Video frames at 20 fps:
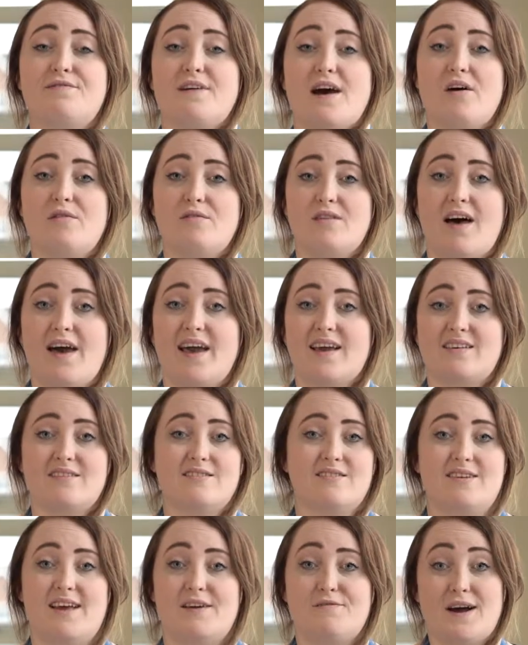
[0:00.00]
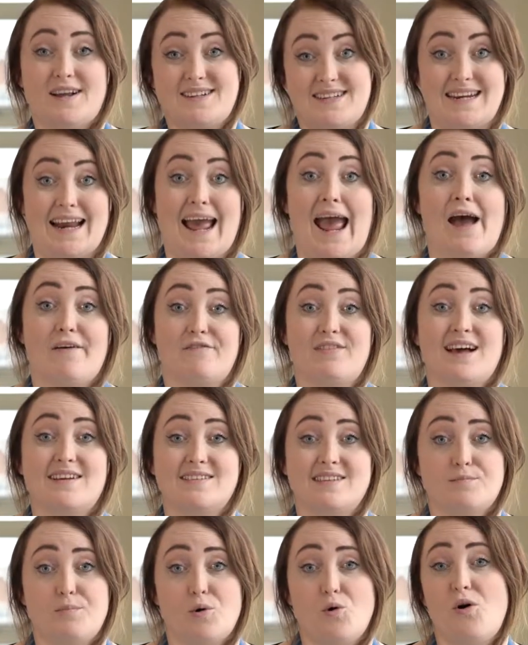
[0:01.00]
felt like if I didn't have that
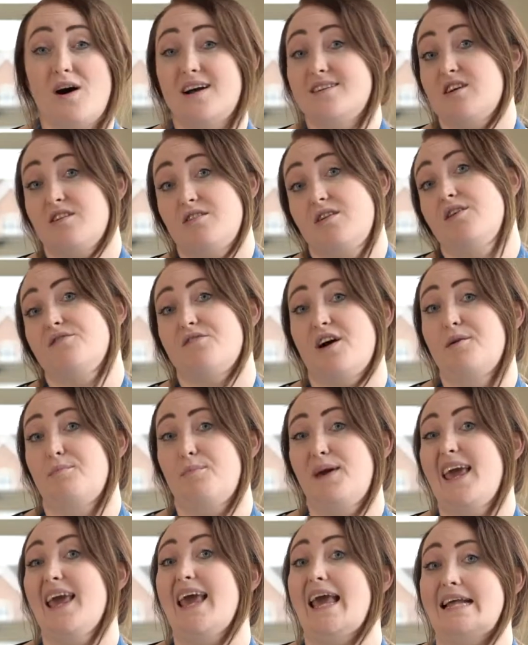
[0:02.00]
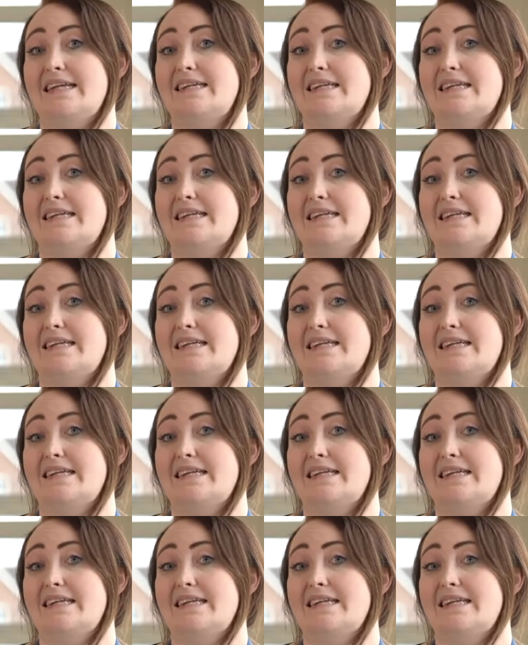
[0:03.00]
support, I don't know if I'd be here